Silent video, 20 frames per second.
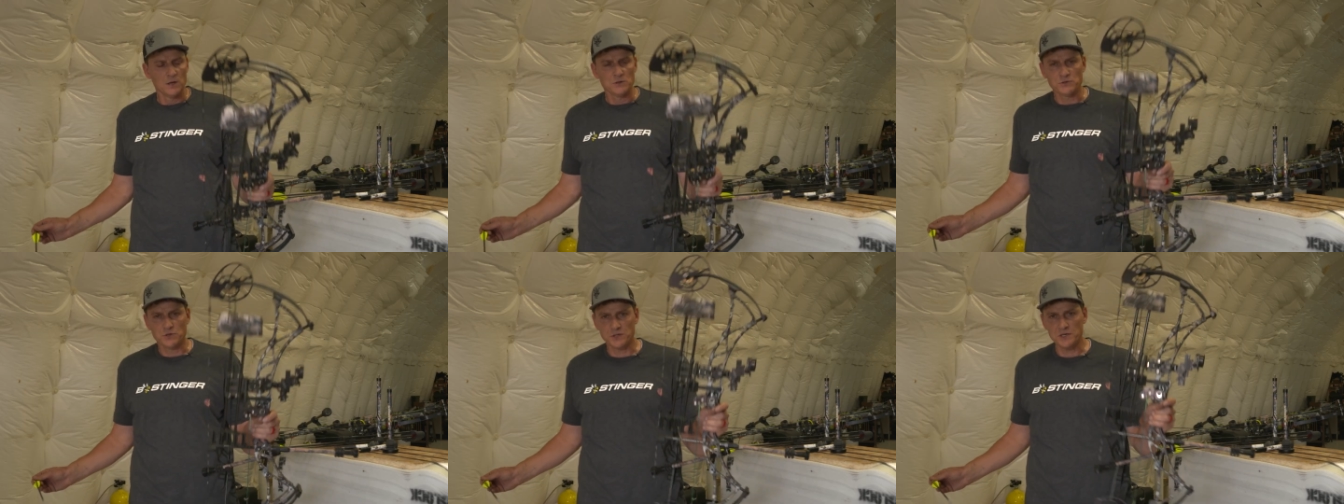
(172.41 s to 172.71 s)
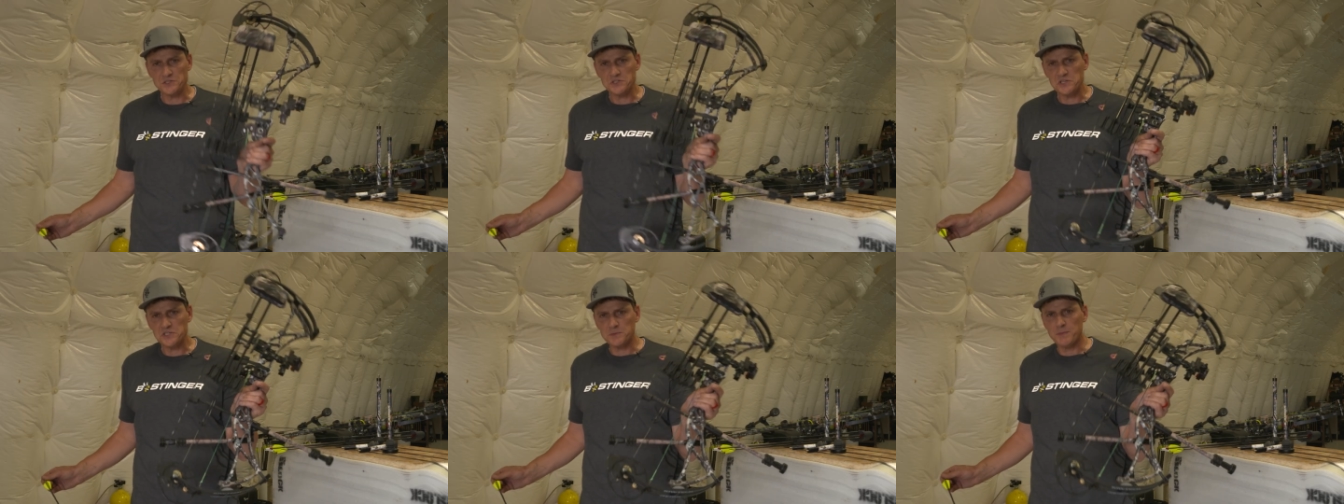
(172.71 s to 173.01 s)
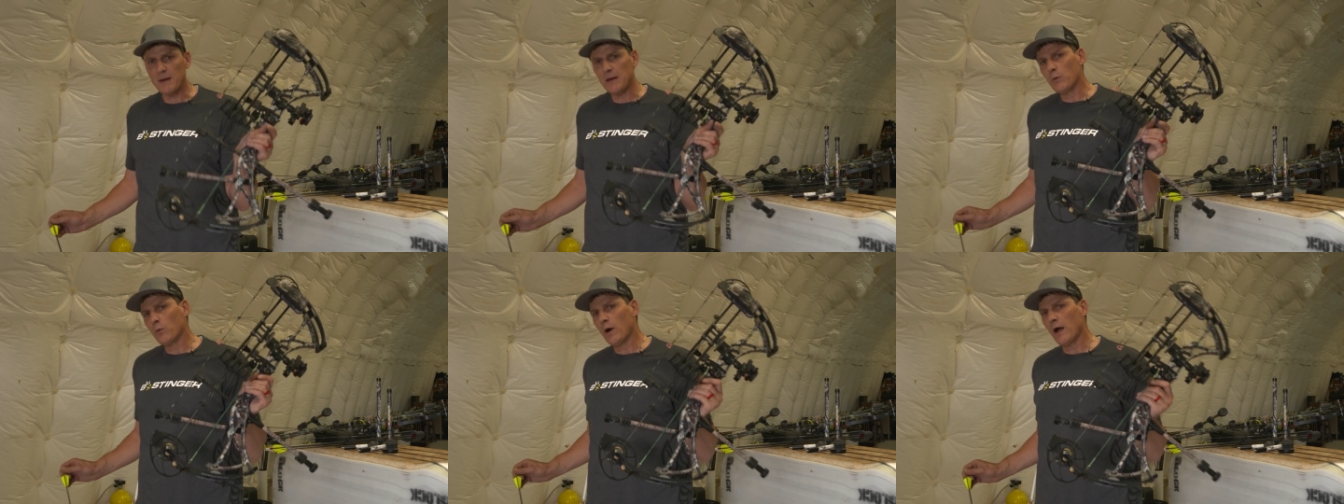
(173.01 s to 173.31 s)
So this is
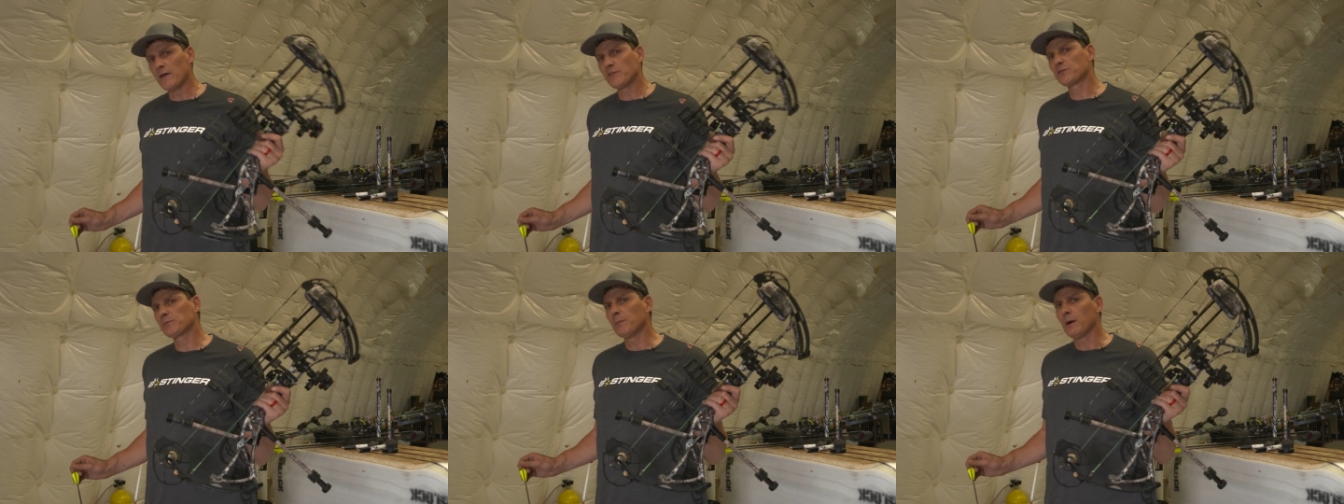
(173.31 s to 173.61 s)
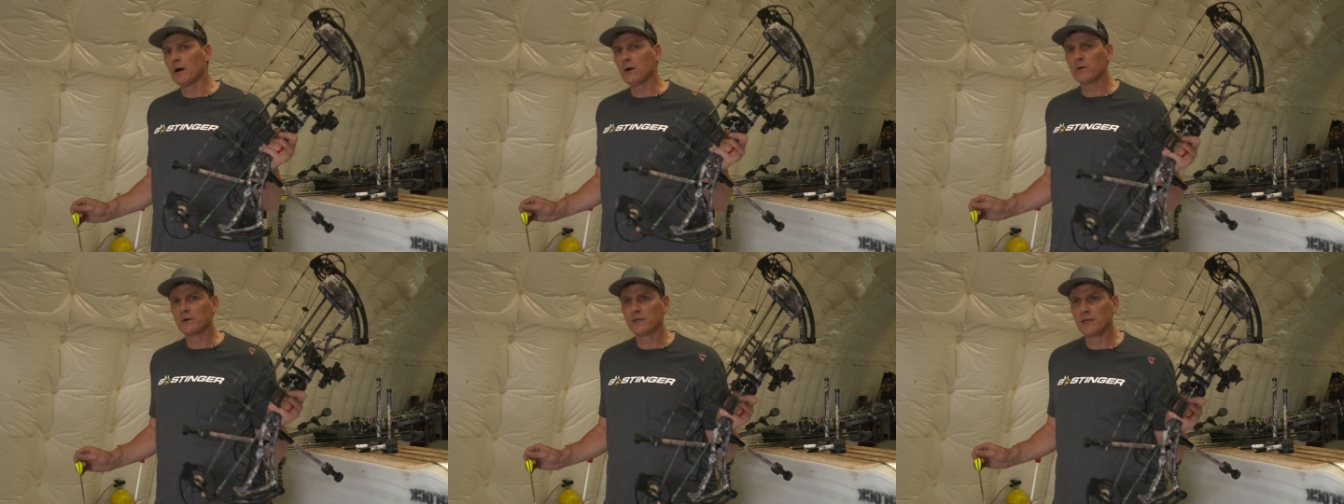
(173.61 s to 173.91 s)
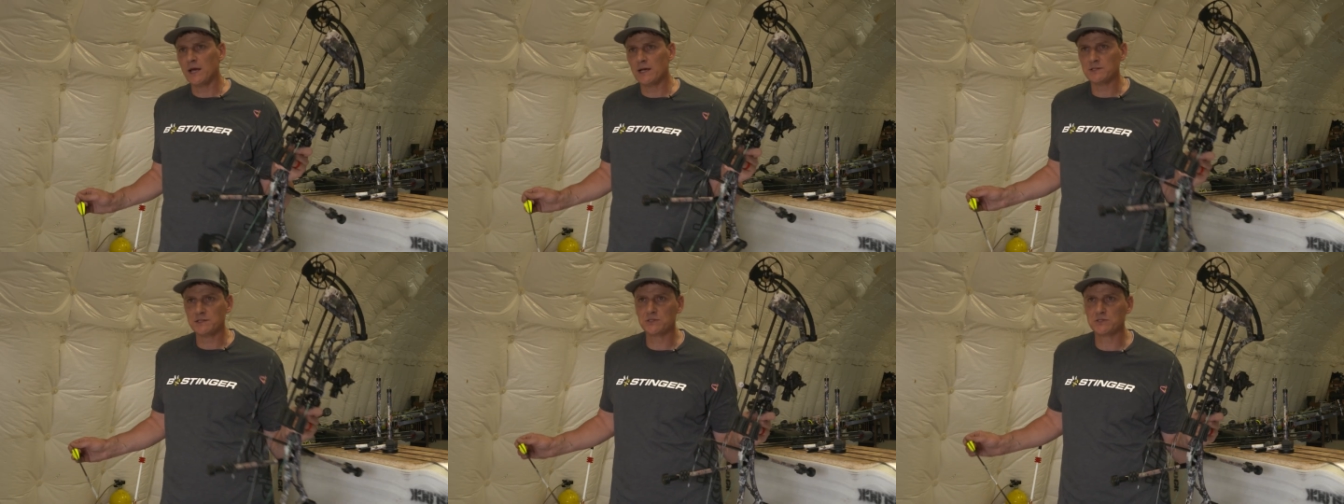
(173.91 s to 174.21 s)
my wife's bow, and
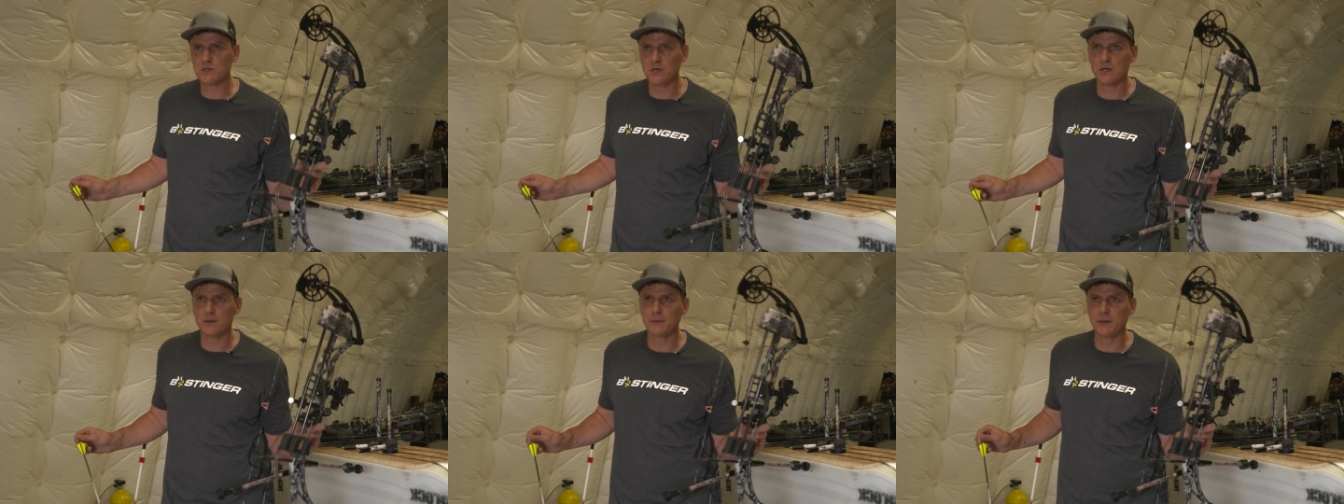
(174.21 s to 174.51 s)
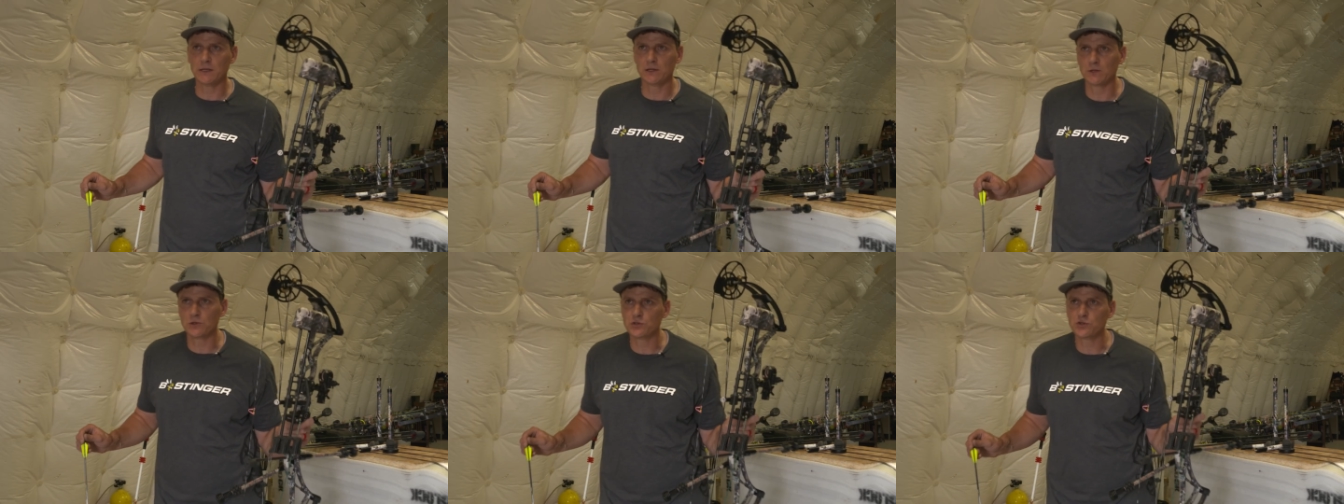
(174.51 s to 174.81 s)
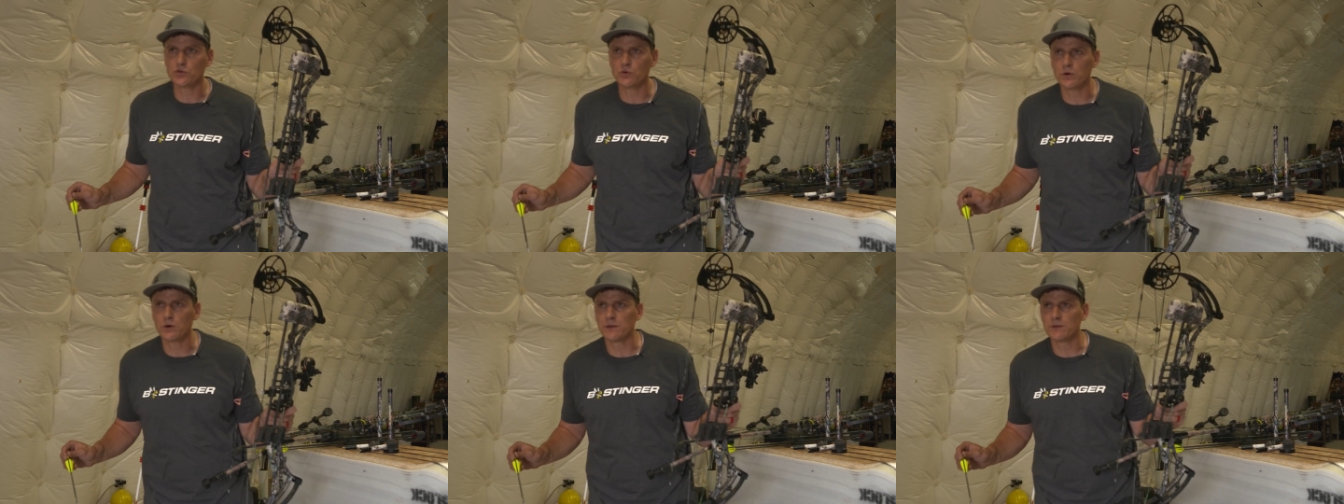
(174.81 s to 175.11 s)
yes, it's going to be a little
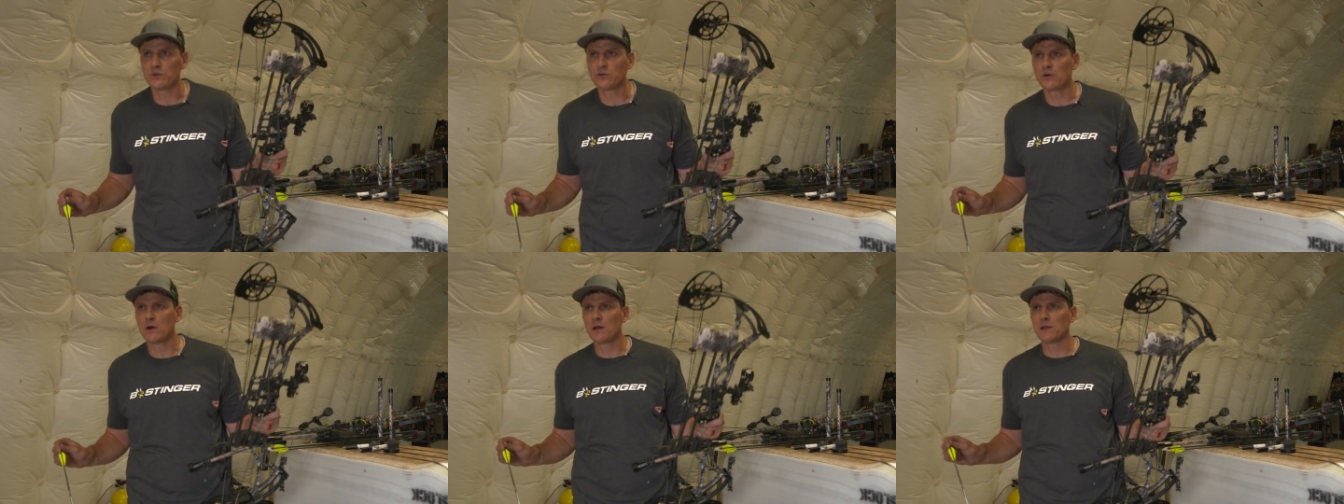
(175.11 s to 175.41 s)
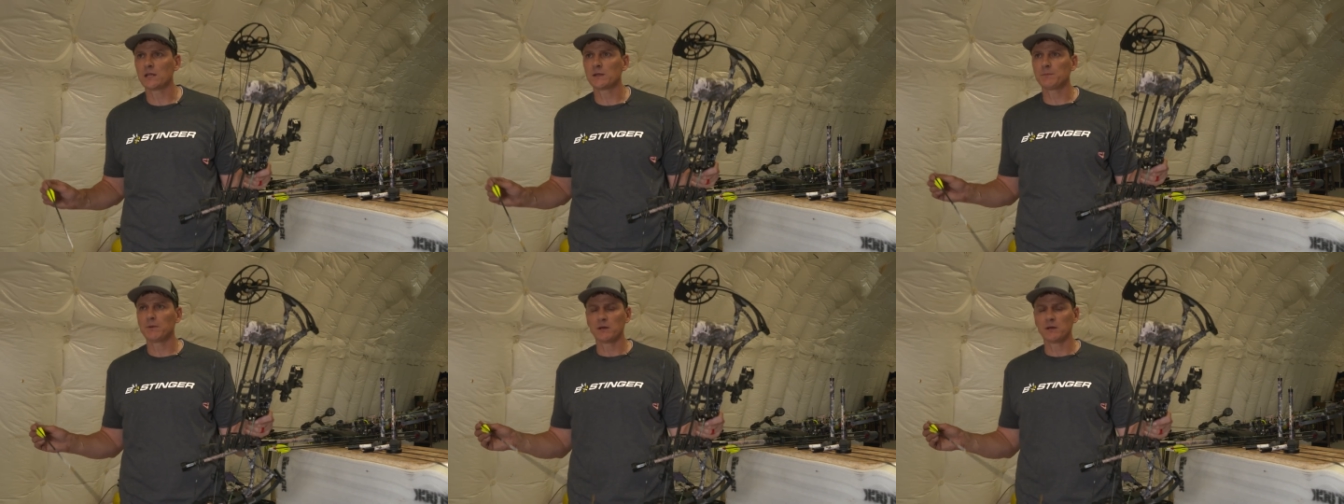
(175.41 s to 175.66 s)
short on the draw length,